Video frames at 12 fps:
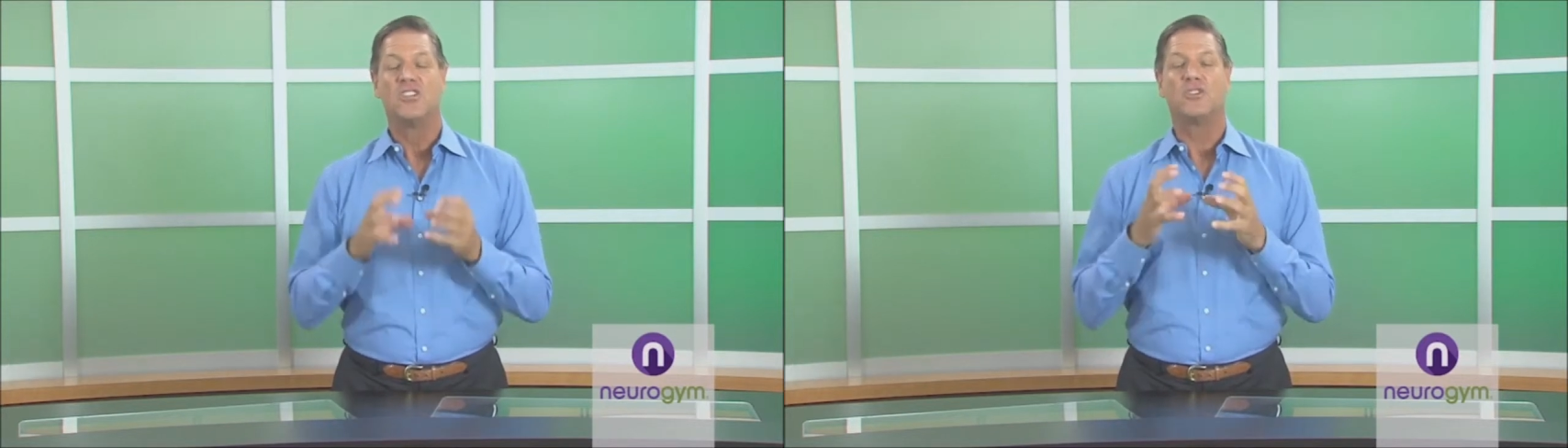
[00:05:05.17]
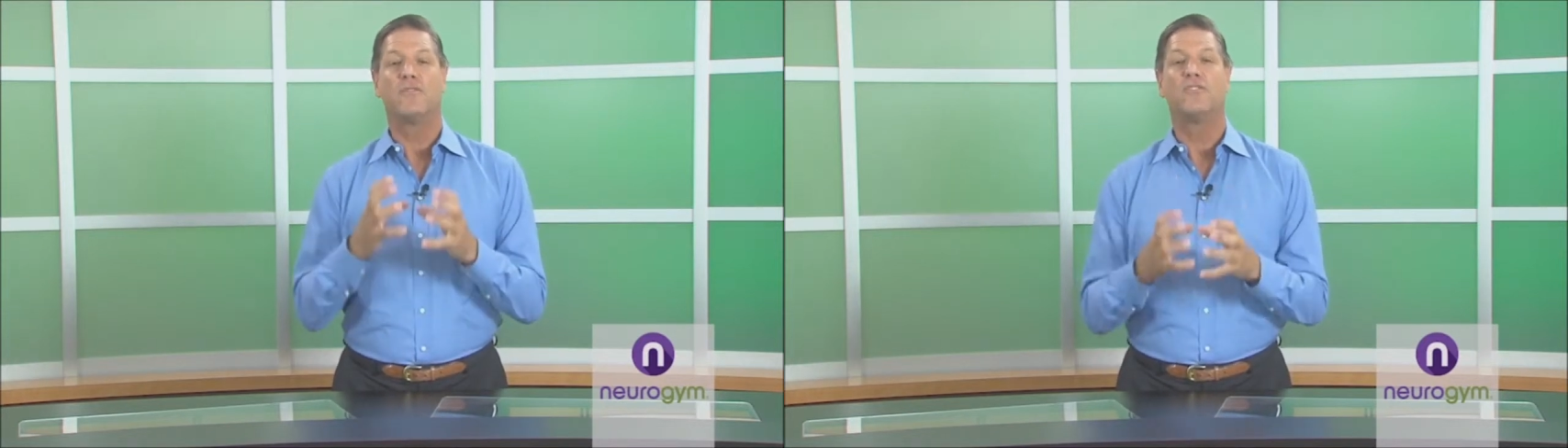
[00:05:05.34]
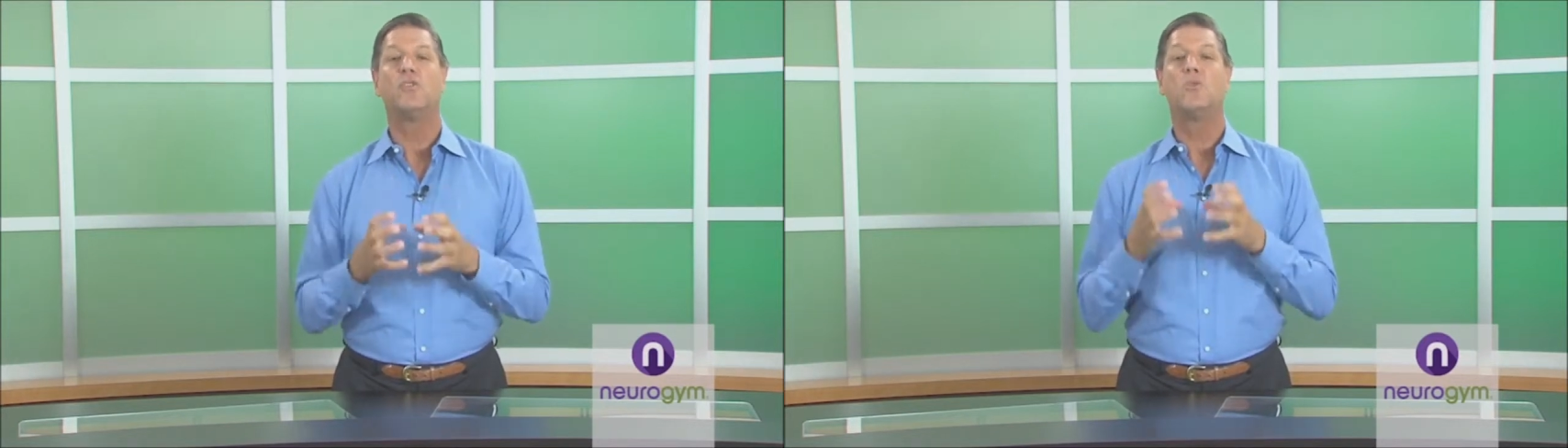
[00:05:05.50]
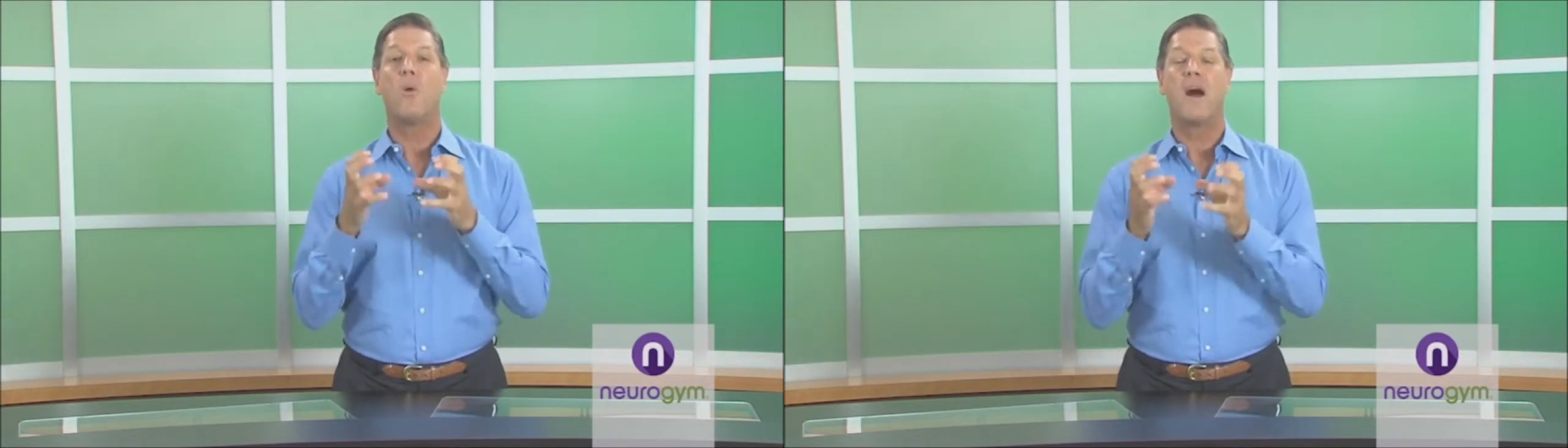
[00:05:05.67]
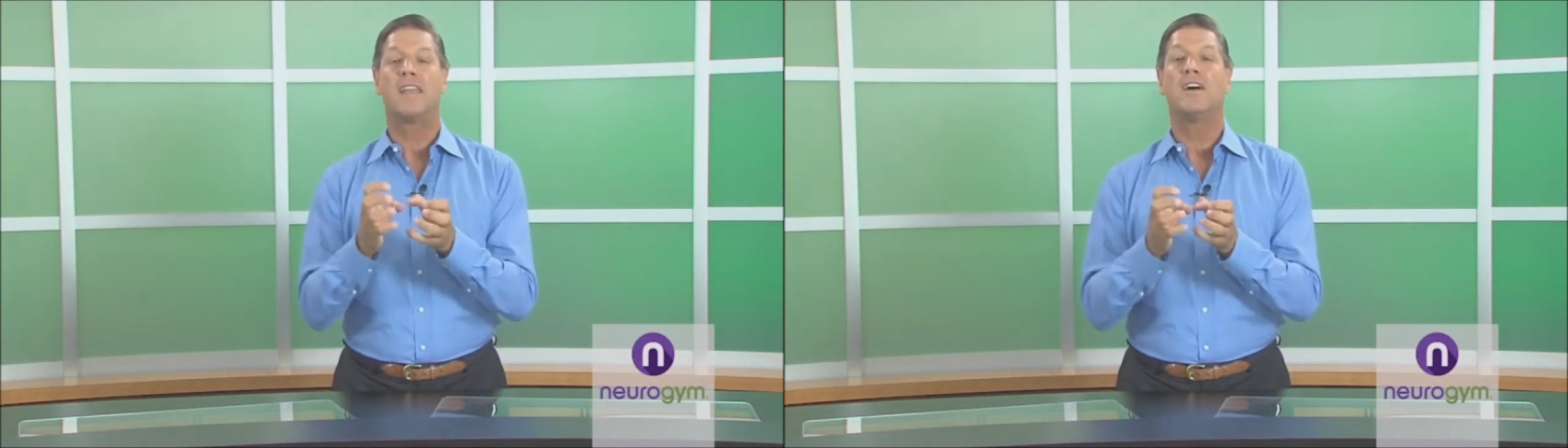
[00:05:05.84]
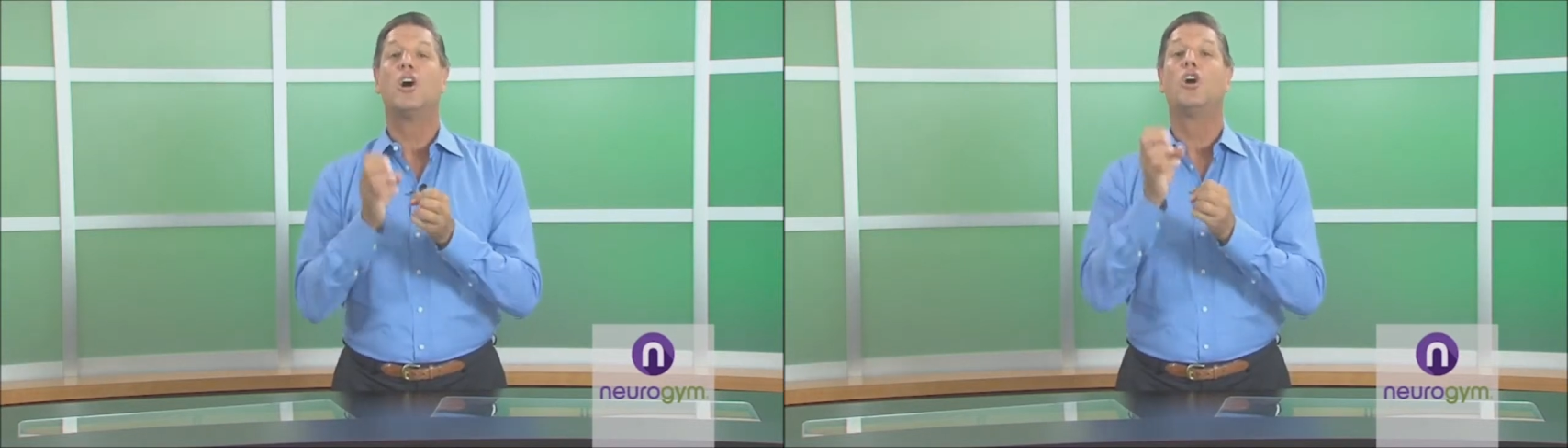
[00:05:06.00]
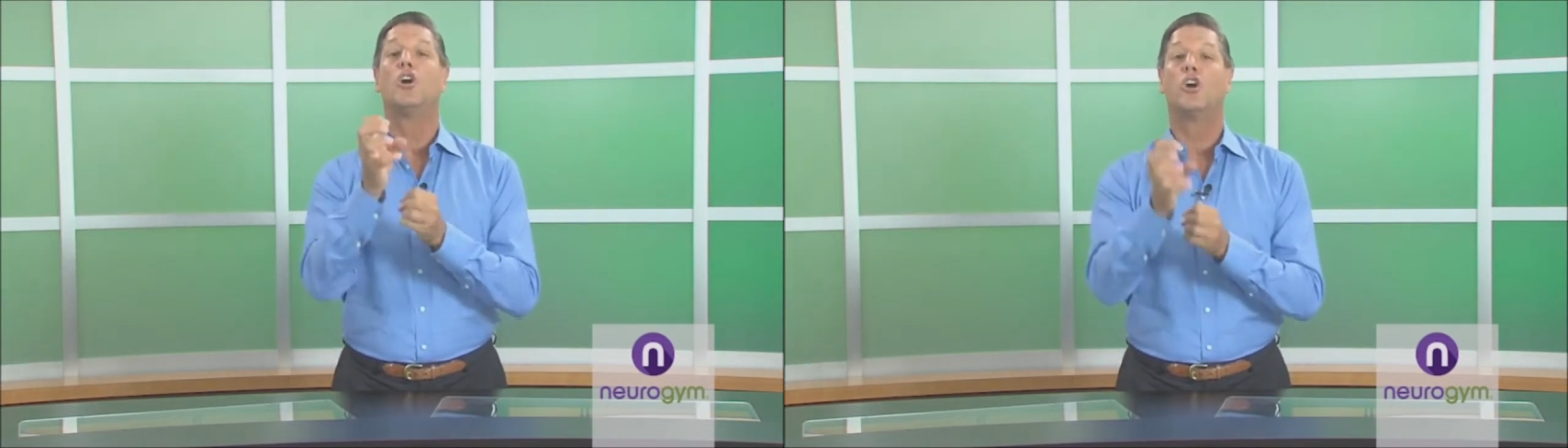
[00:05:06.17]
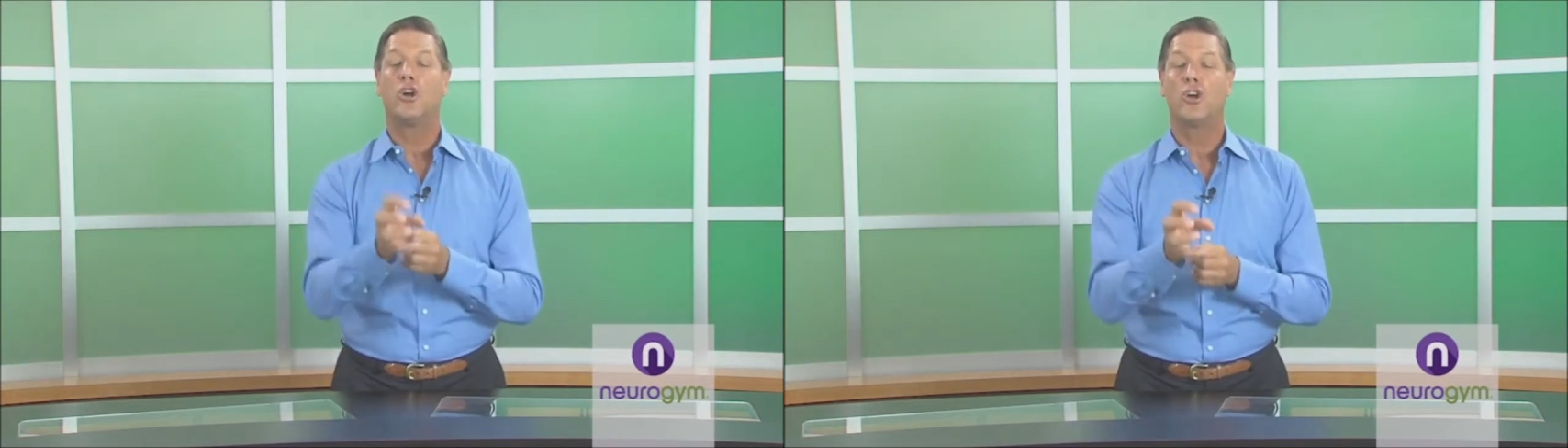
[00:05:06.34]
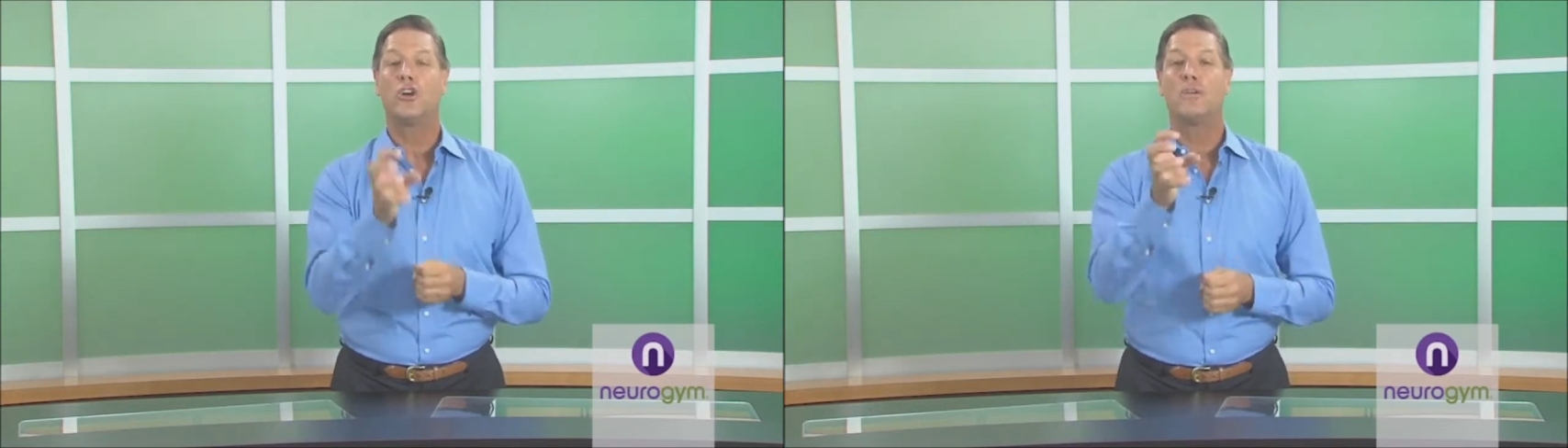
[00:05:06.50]
So if you want to
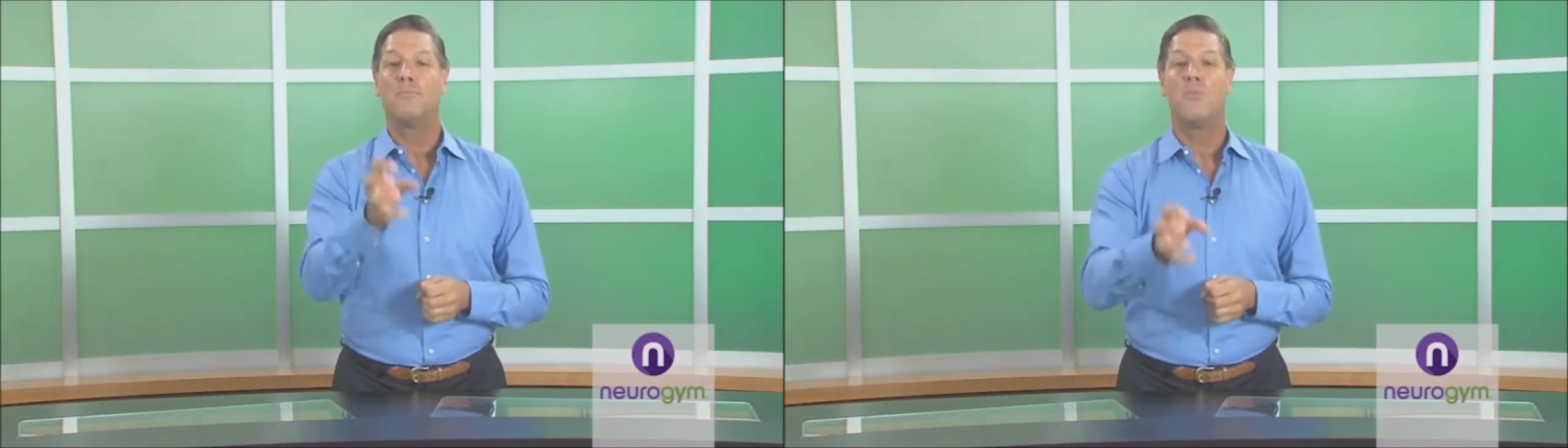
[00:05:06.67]
earn